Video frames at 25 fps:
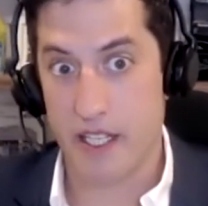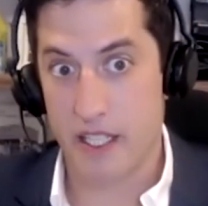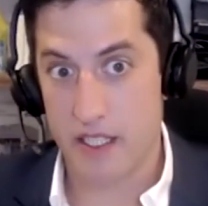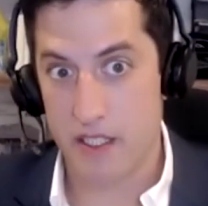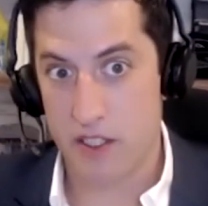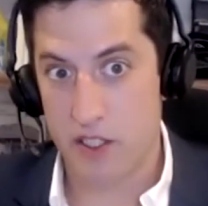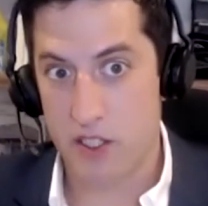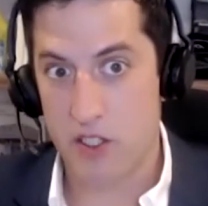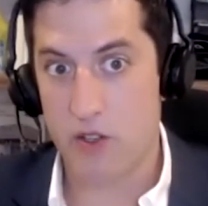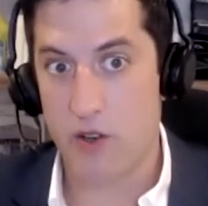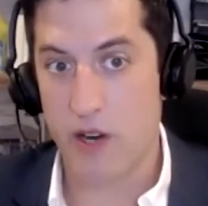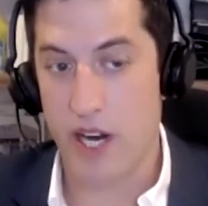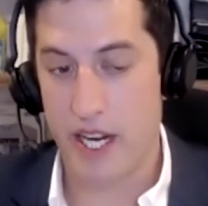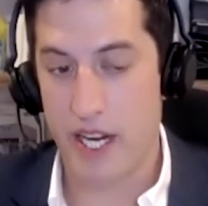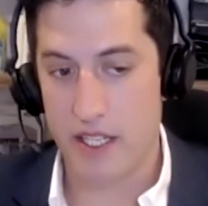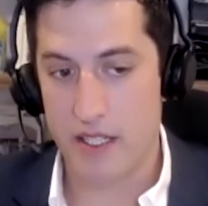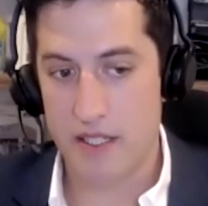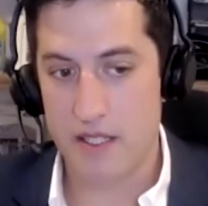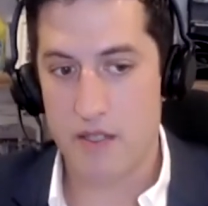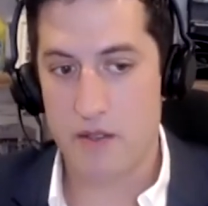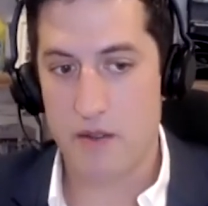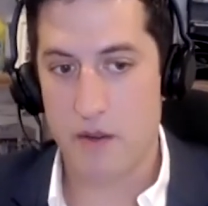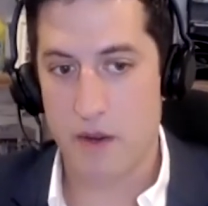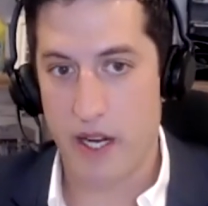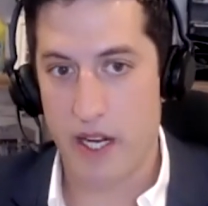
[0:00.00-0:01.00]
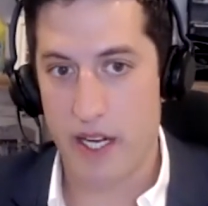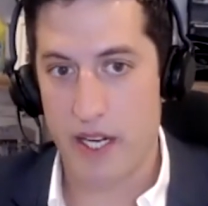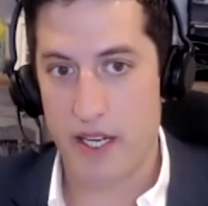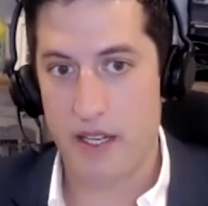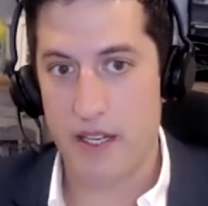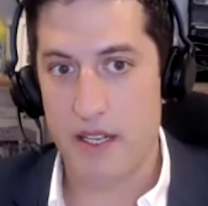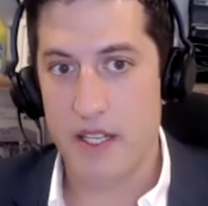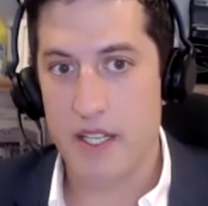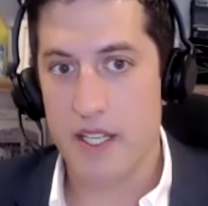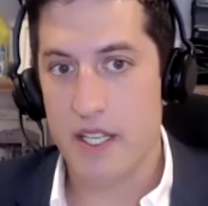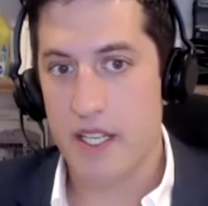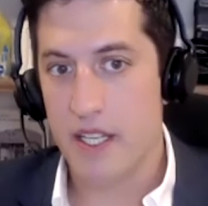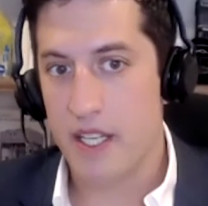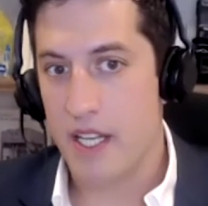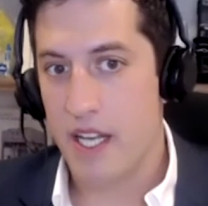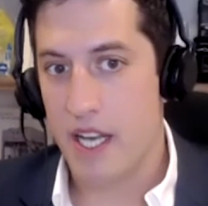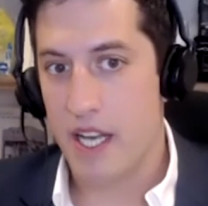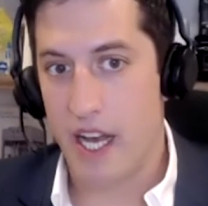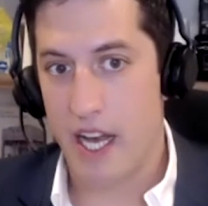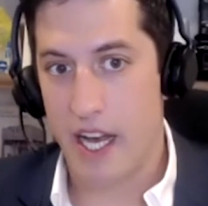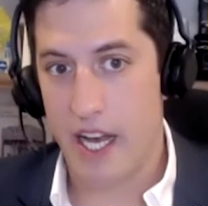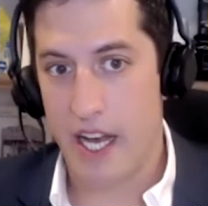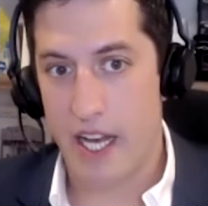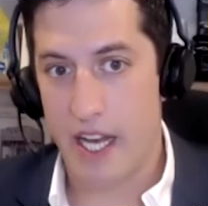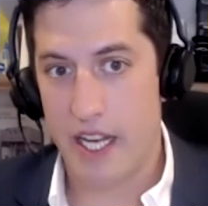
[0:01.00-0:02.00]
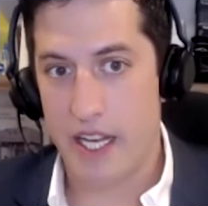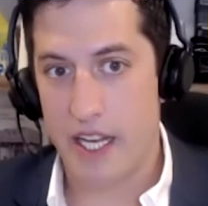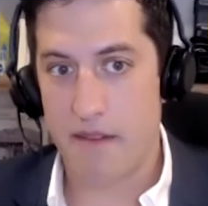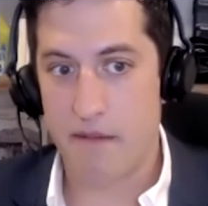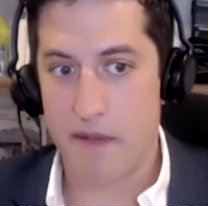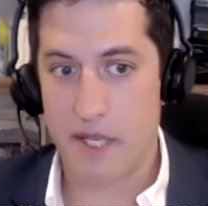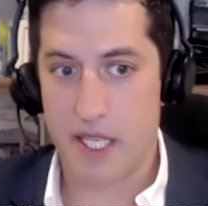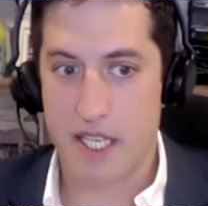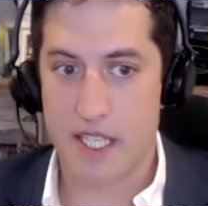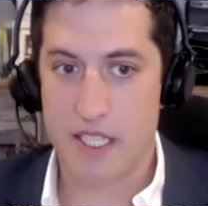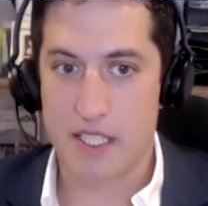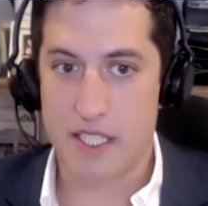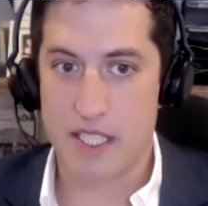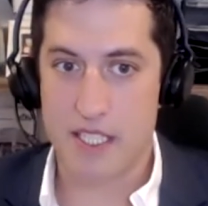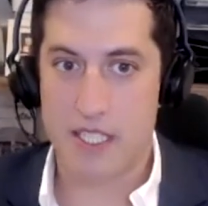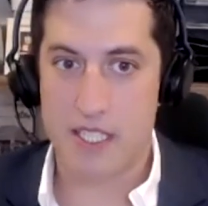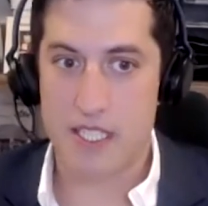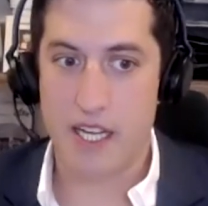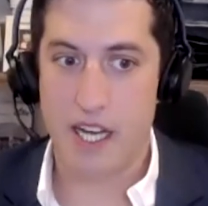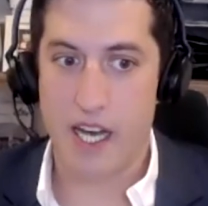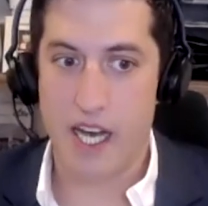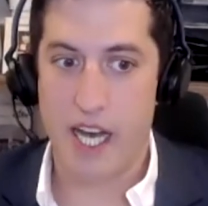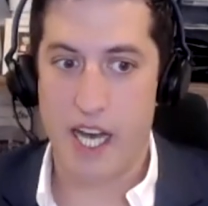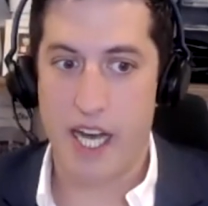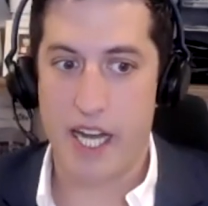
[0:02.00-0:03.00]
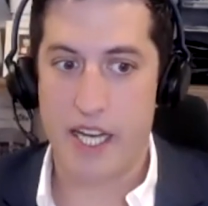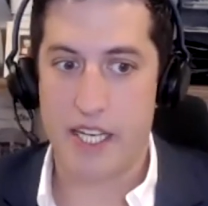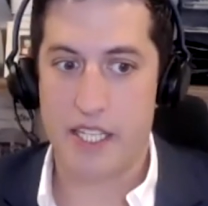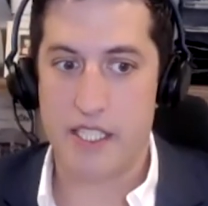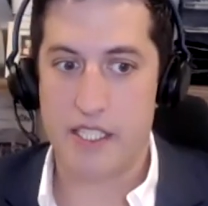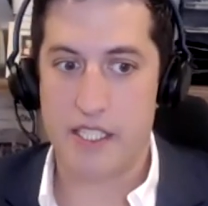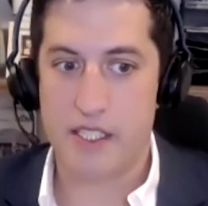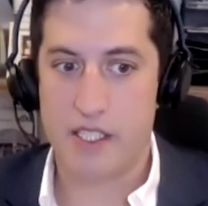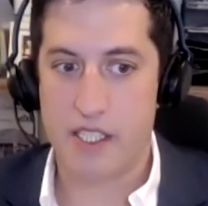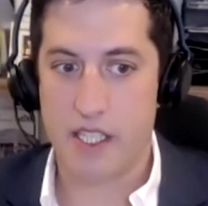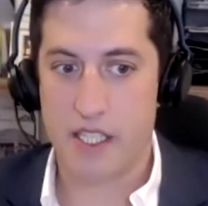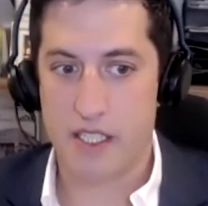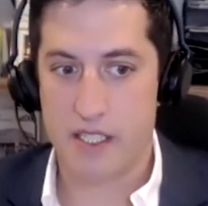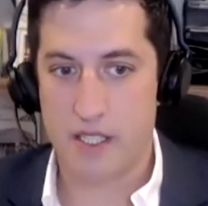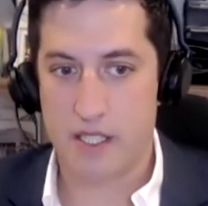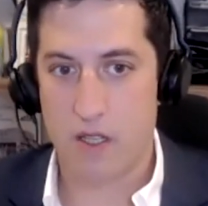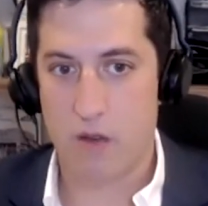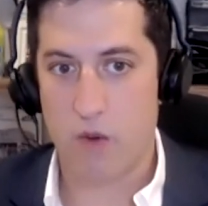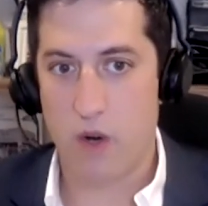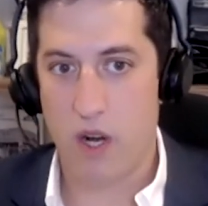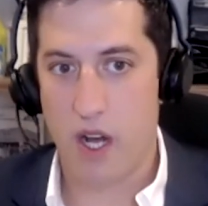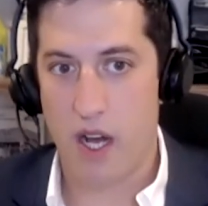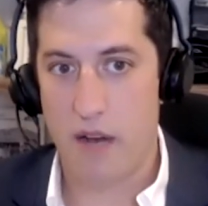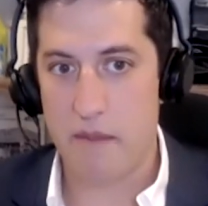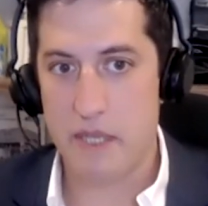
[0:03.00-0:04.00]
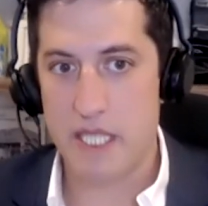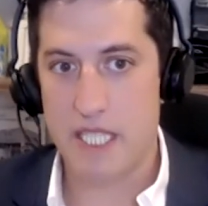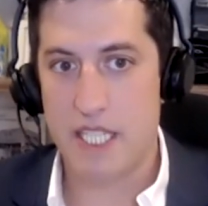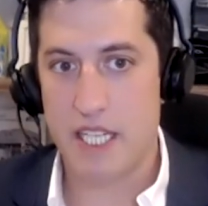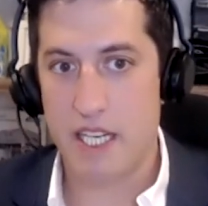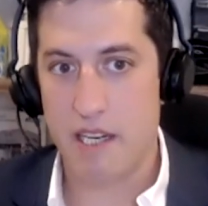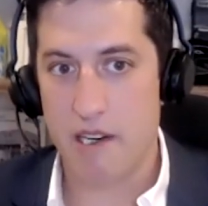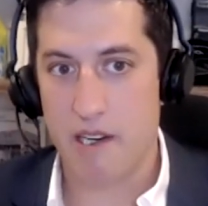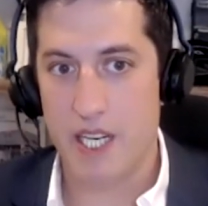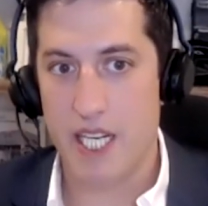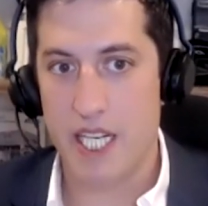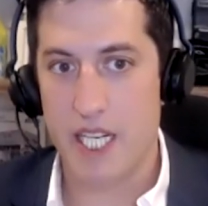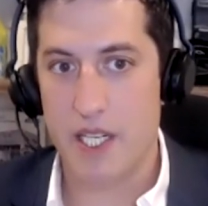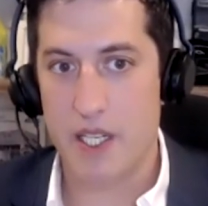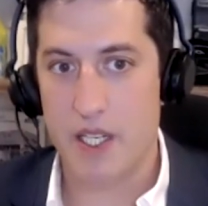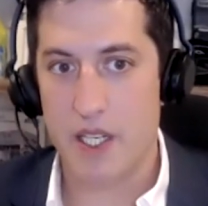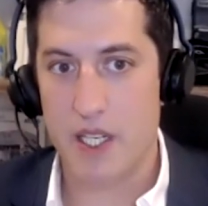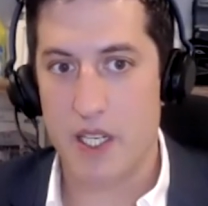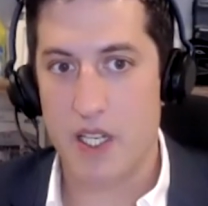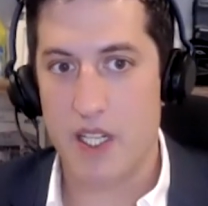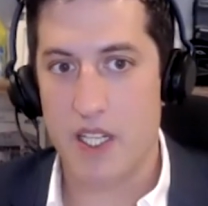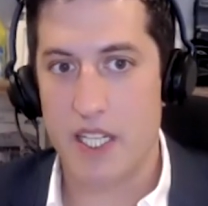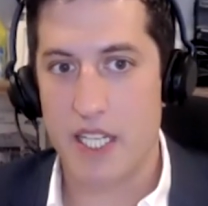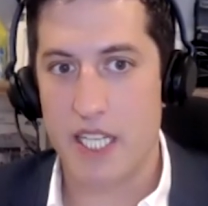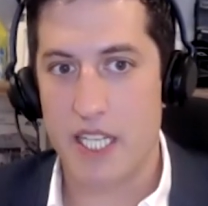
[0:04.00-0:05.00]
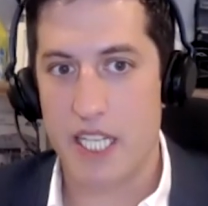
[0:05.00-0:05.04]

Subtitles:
constraints, right? Because it's not just the raw material,